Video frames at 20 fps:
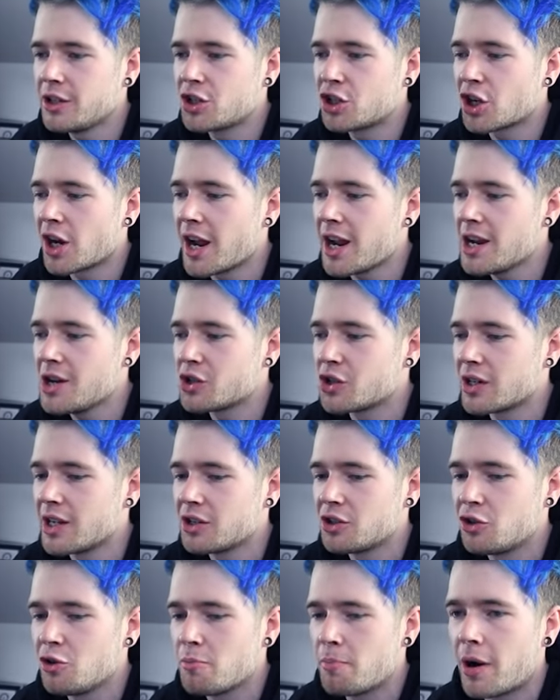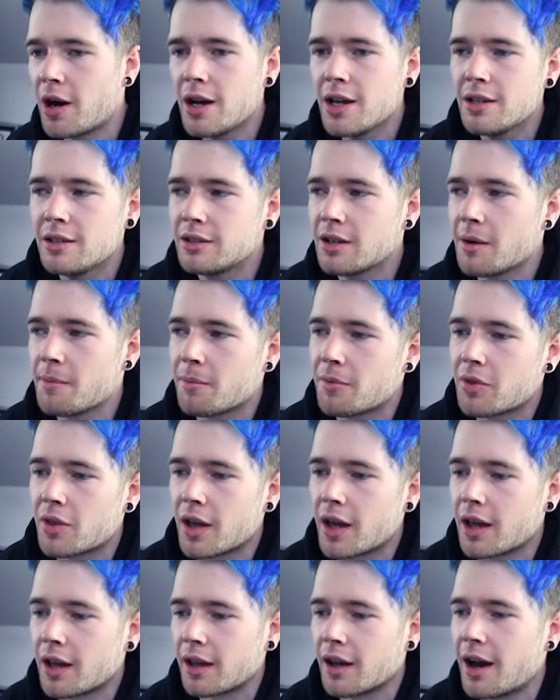change unless you buy
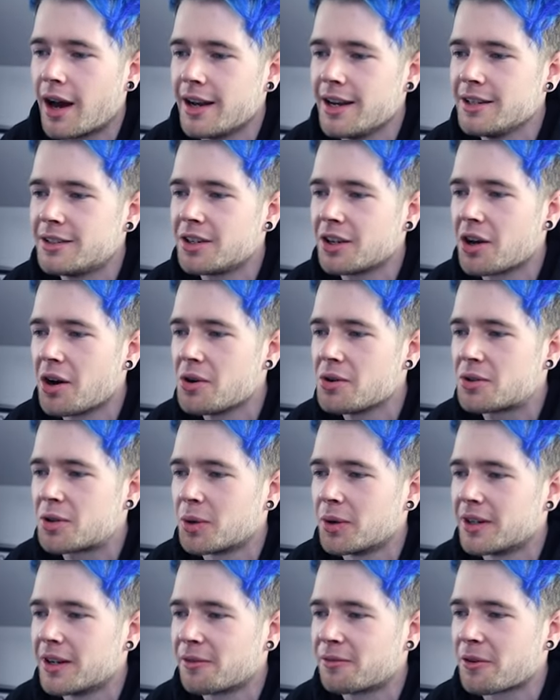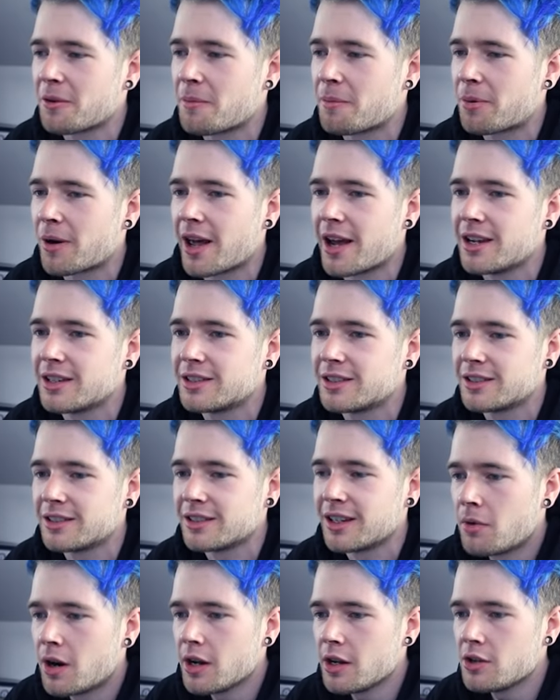something. I need to go to a different
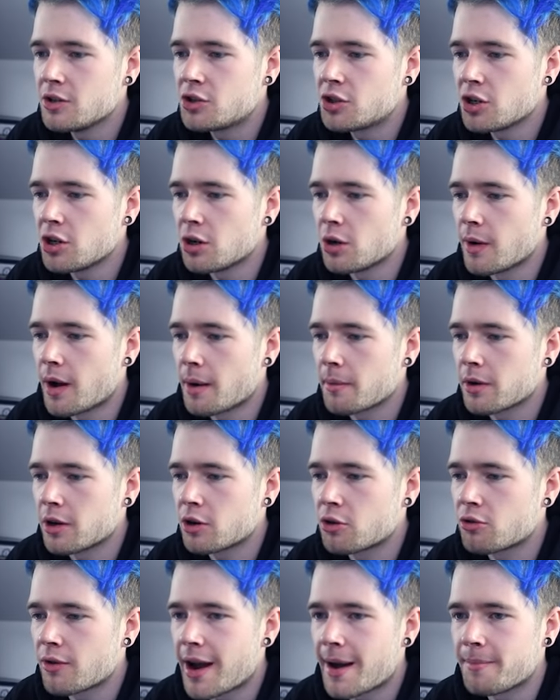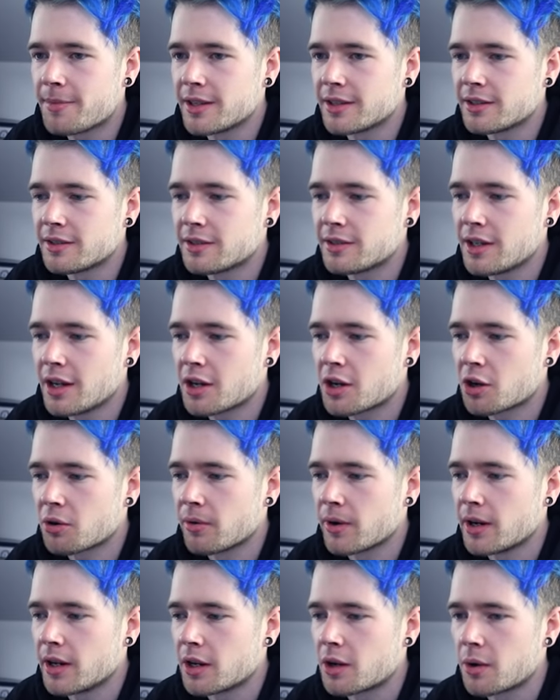place. Mind you, I'm going to grab this sticker
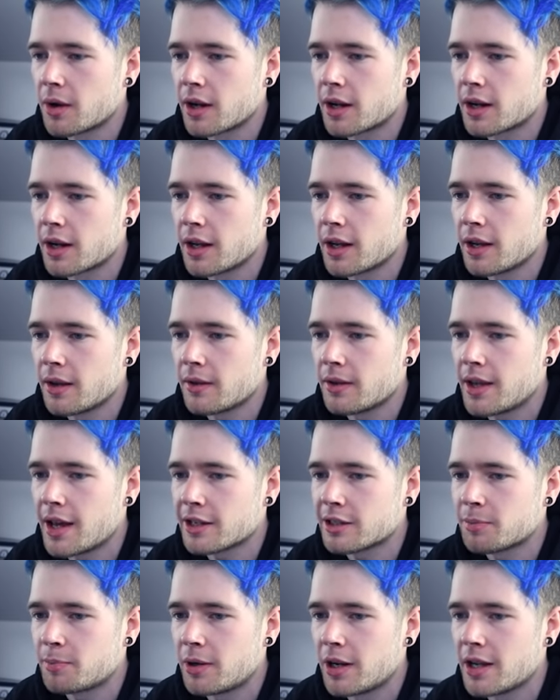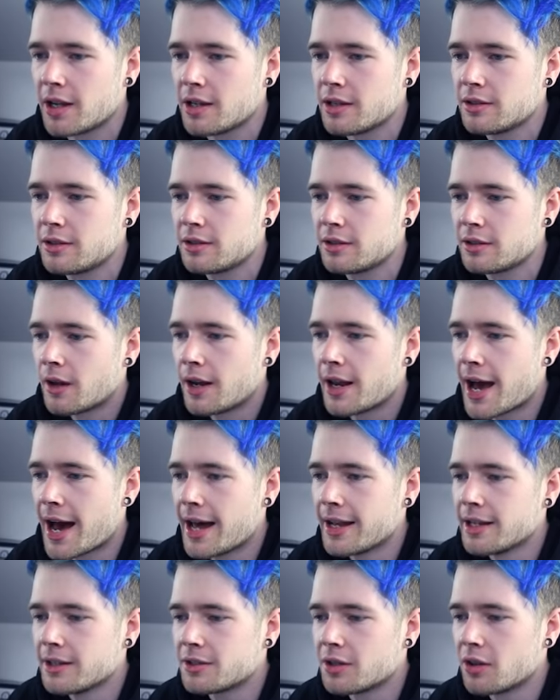really quickly. Yes, please. And
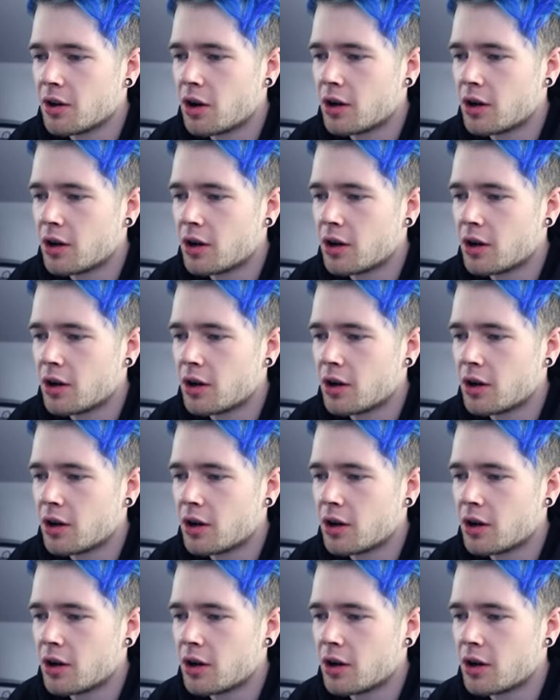add it to the